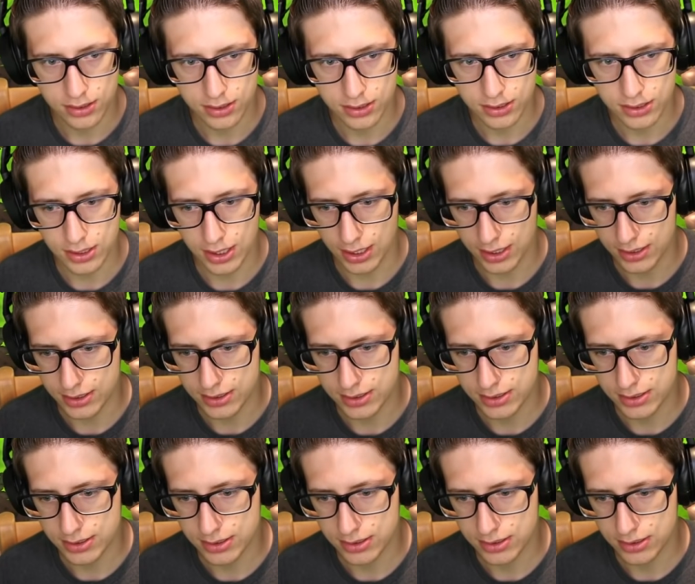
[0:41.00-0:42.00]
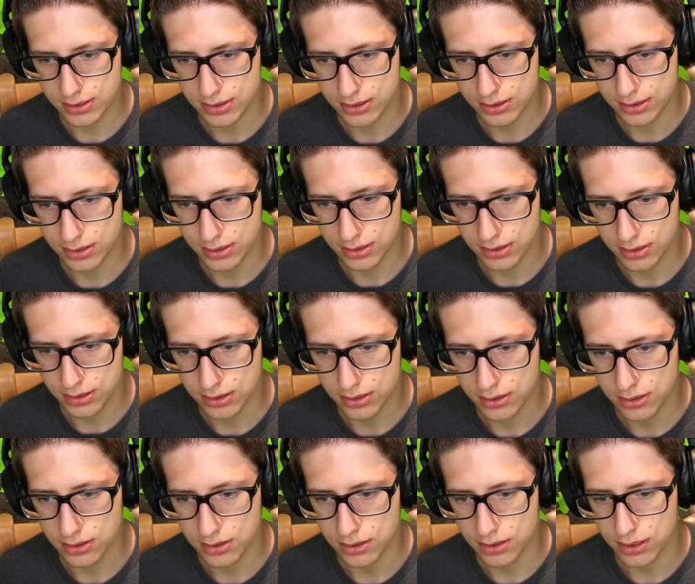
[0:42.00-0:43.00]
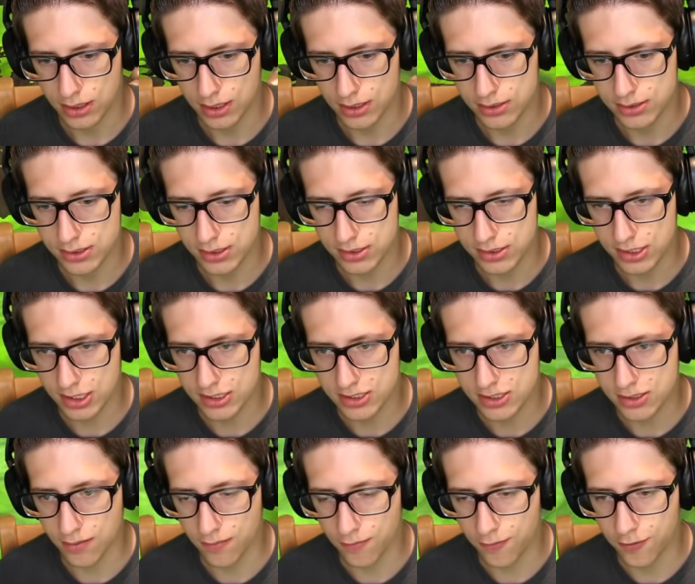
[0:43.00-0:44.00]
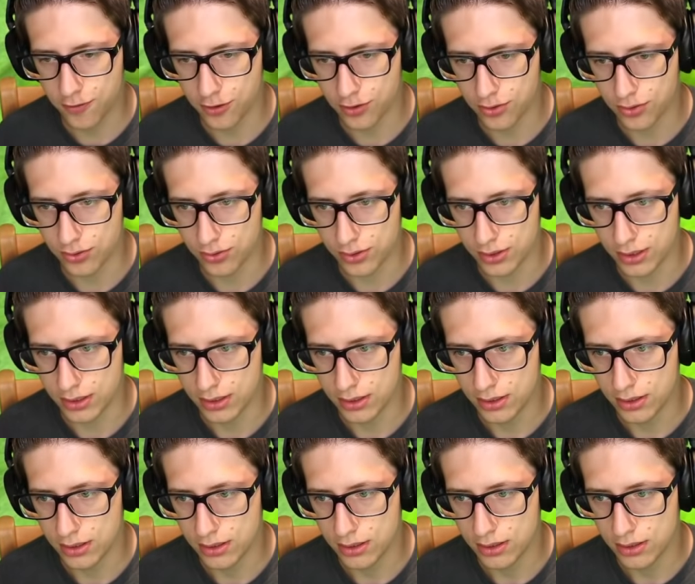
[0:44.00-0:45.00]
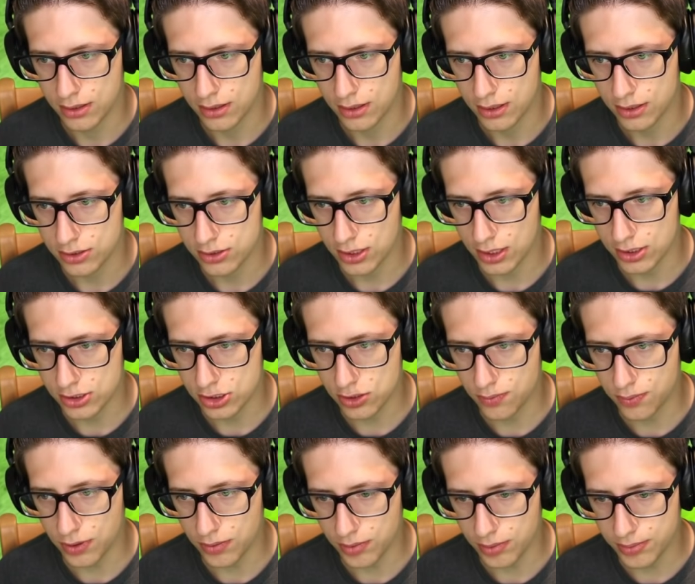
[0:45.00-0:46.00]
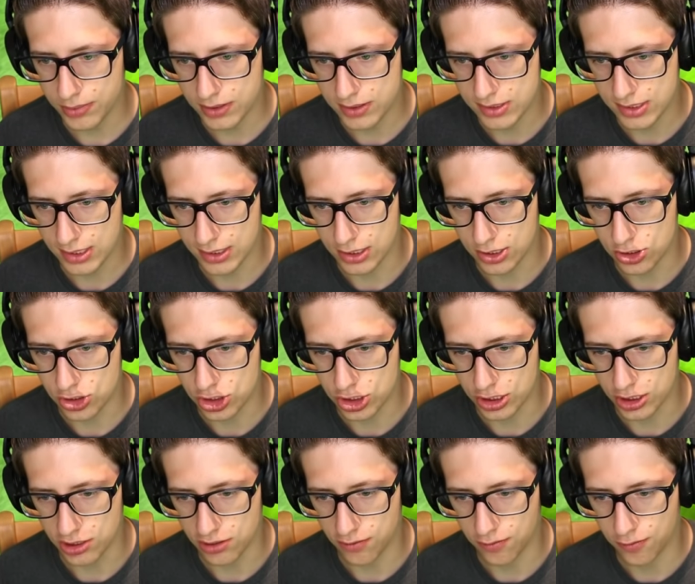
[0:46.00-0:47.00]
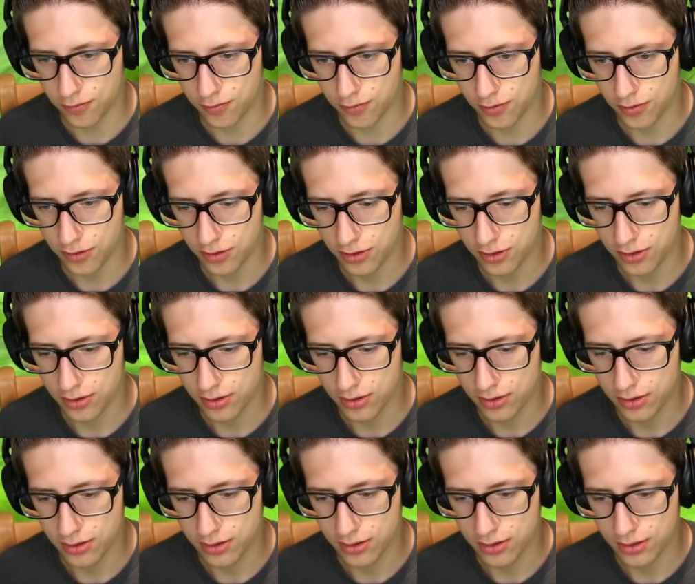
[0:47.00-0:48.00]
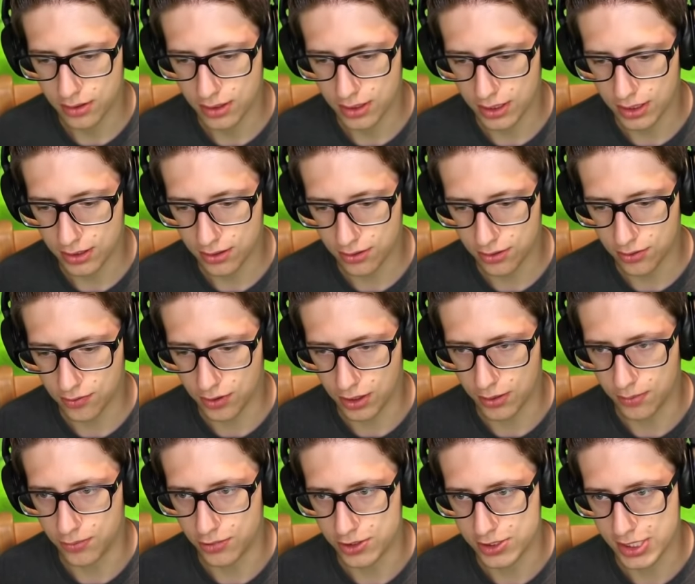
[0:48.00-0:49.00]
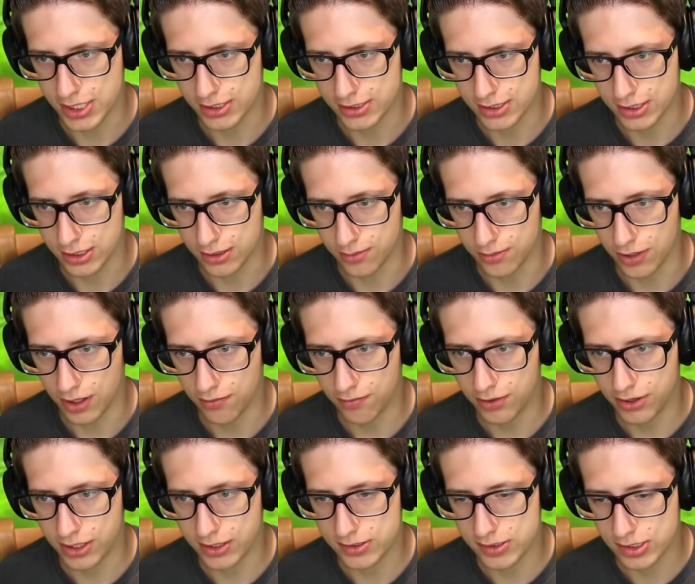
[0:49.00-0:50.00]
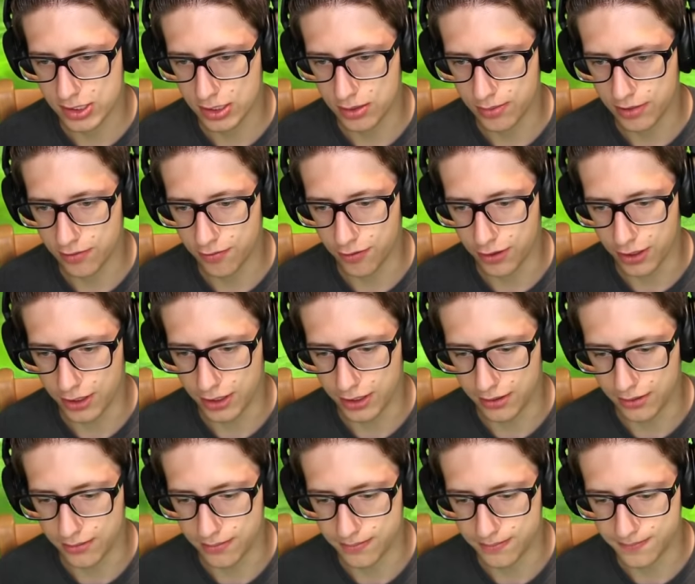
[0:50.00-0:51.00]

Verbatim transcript: Yes. Yes, let's get some food. But I should probably send the chief. I don't know why I'm protecting him. Everything's gonna be fine.